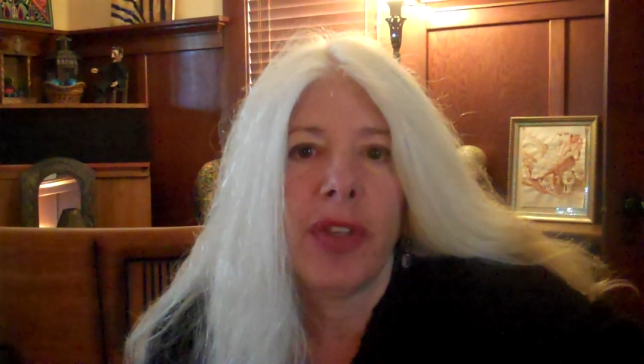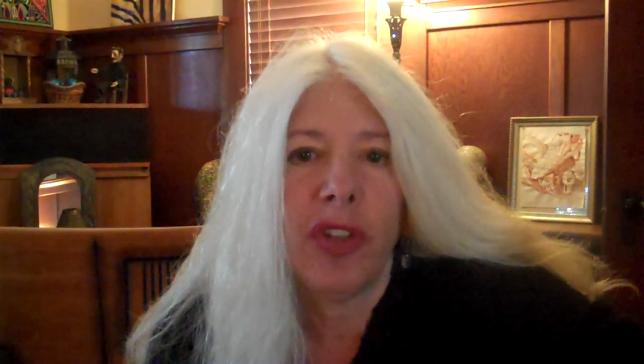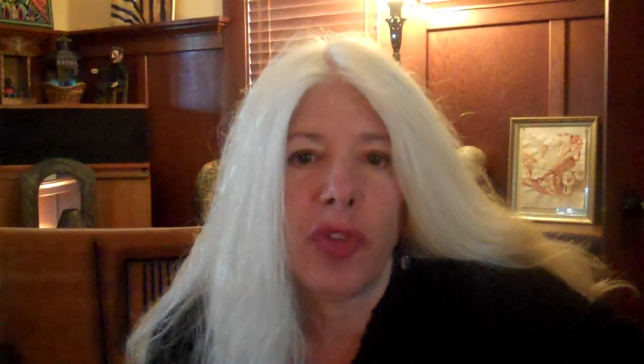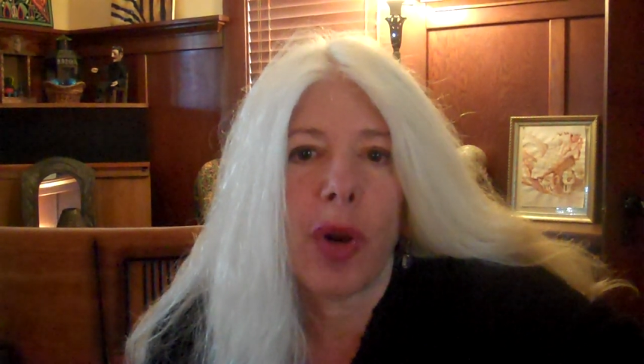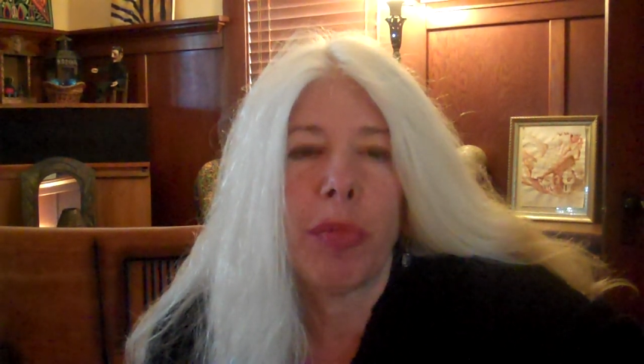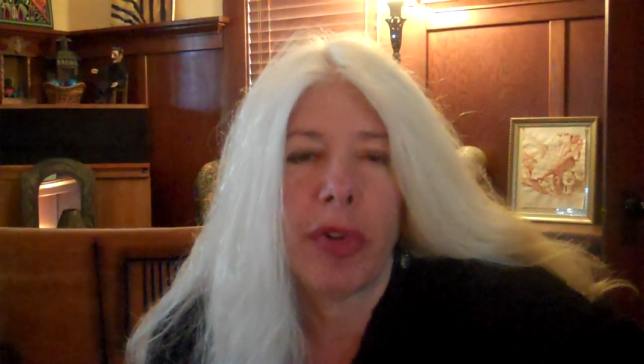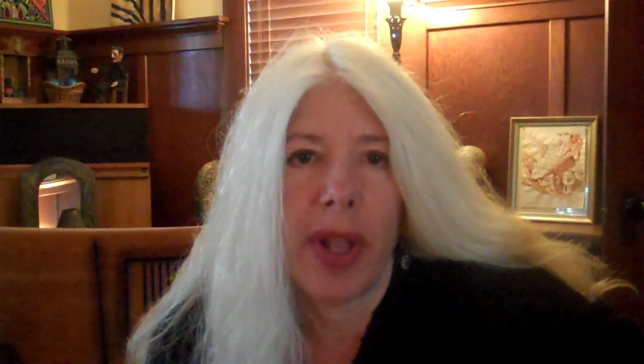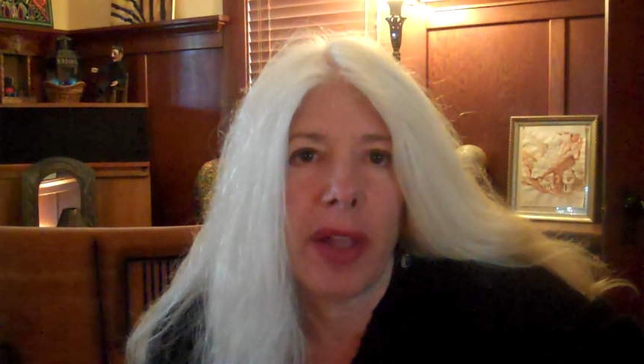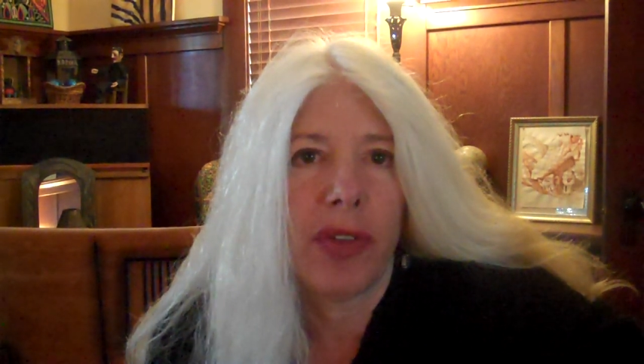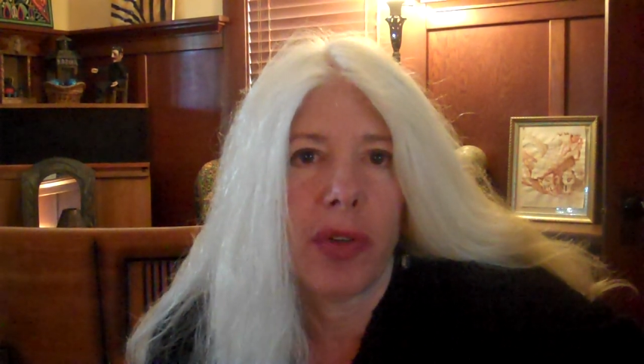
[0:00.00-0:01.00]
These are
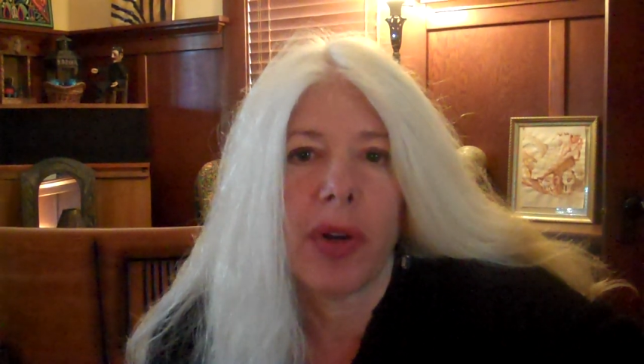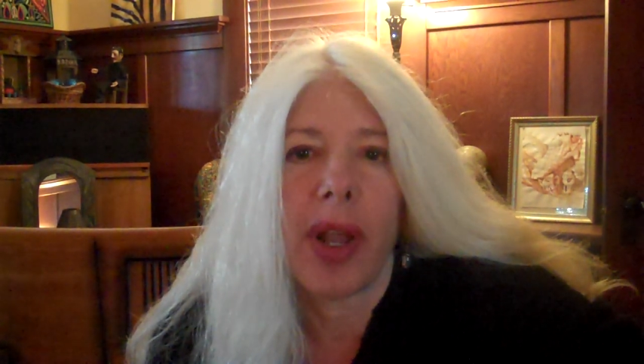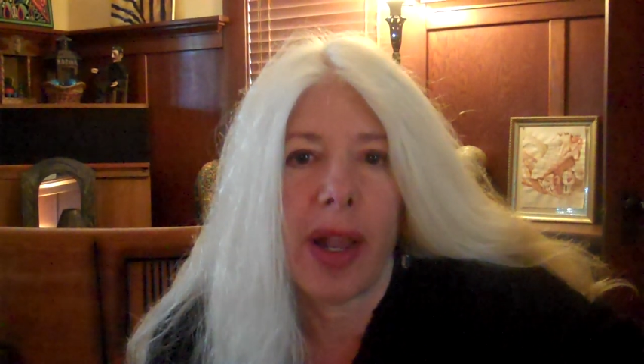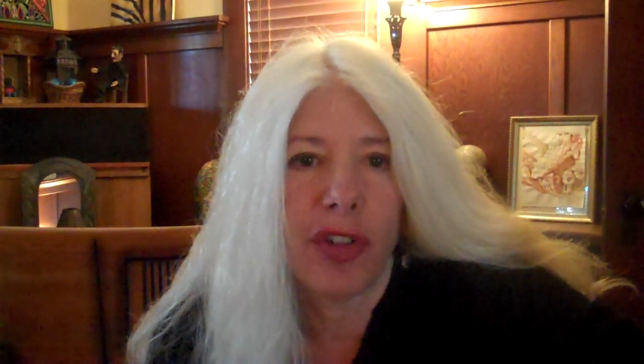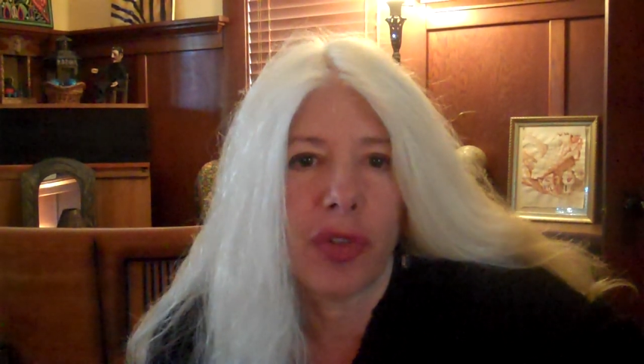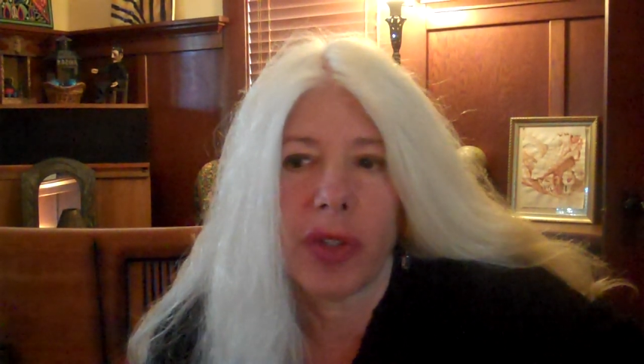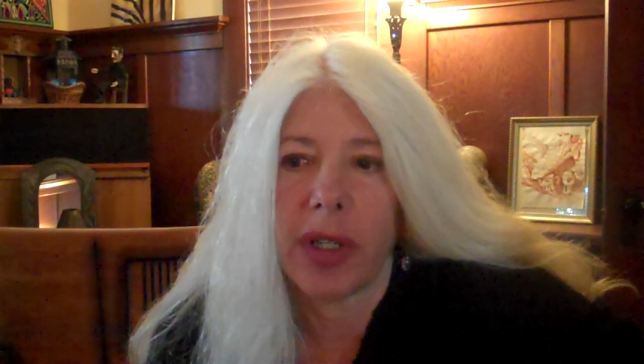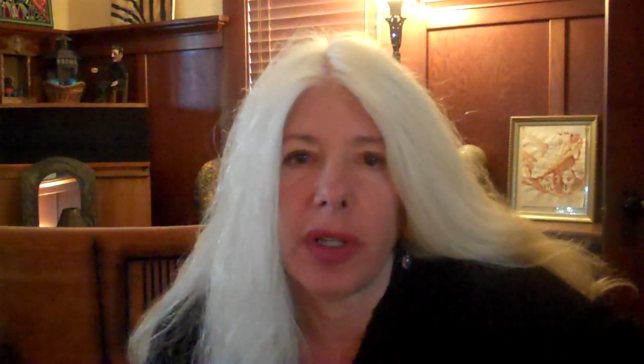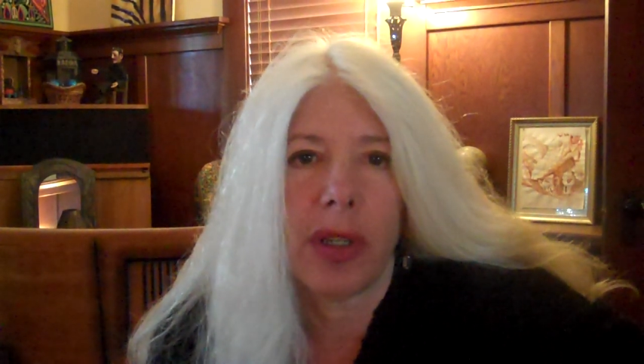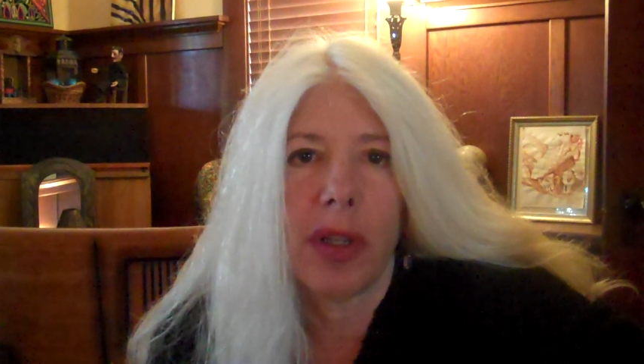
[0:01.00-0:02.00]
plans that are actually,